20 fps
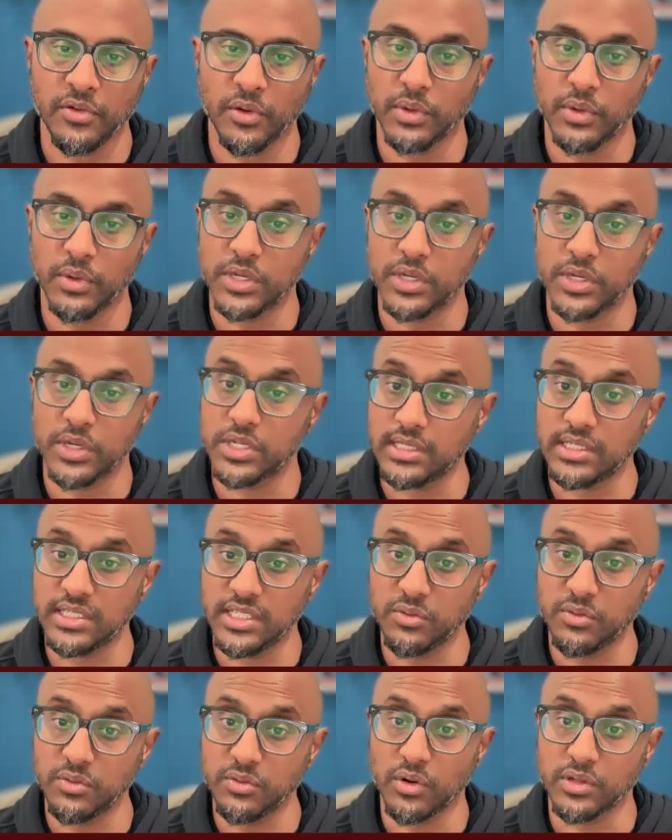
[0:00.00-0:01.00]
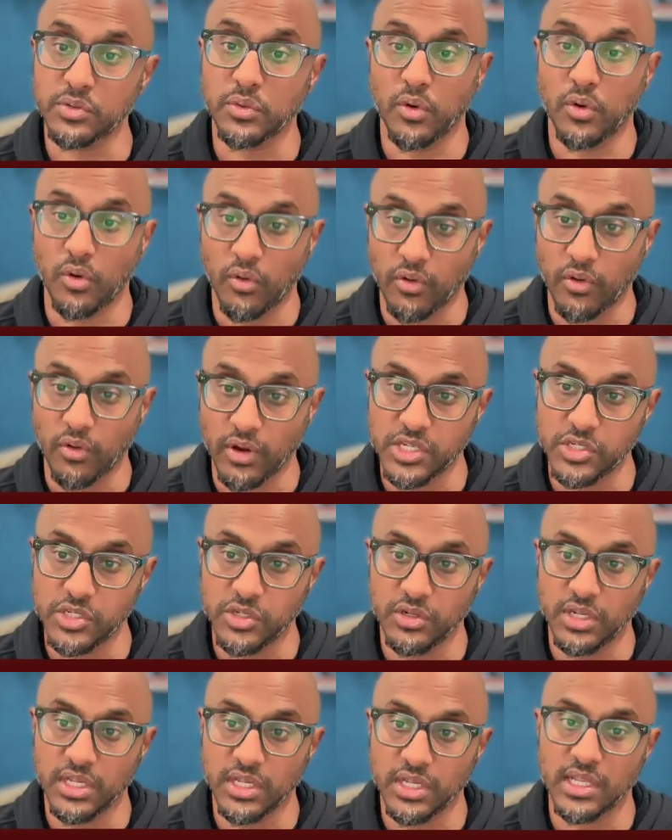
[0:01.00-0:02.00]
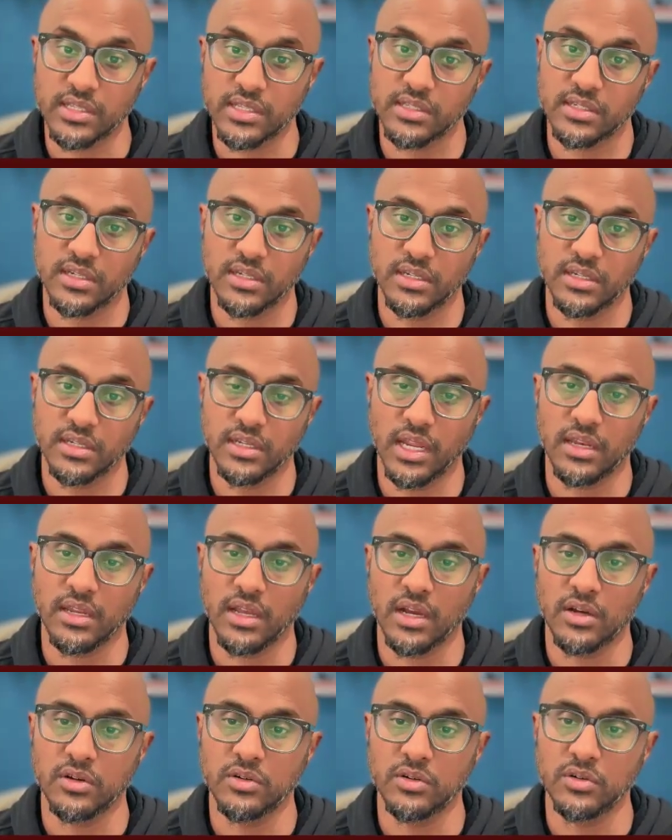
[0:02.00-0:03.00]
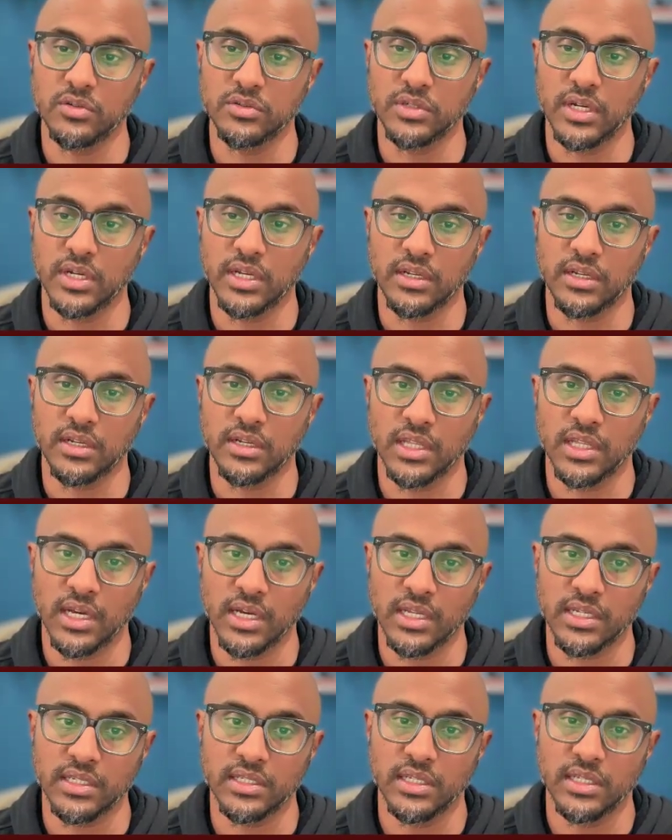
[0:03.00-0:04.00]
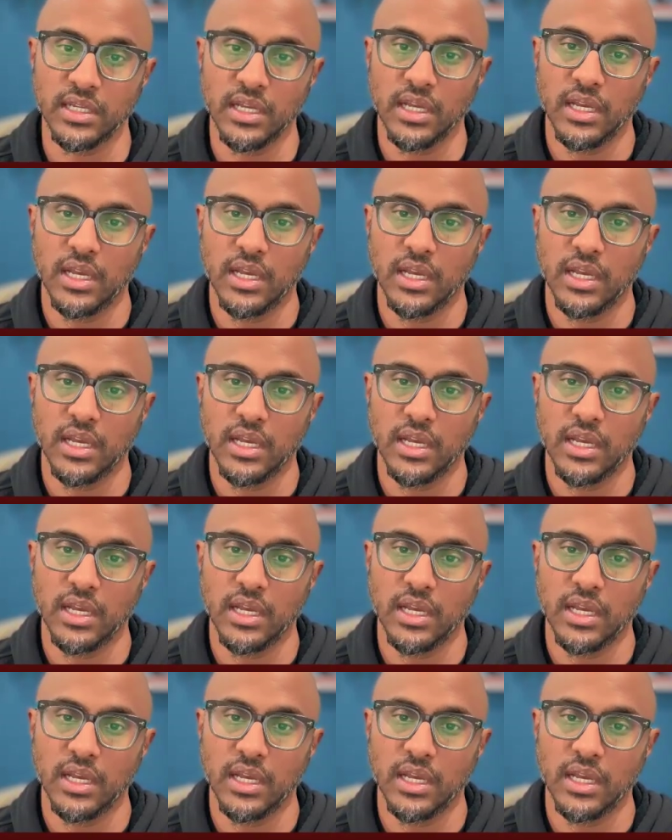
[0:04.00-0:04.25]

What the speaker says: For which ICC warrants were already issued against Netanyahu and Gallant.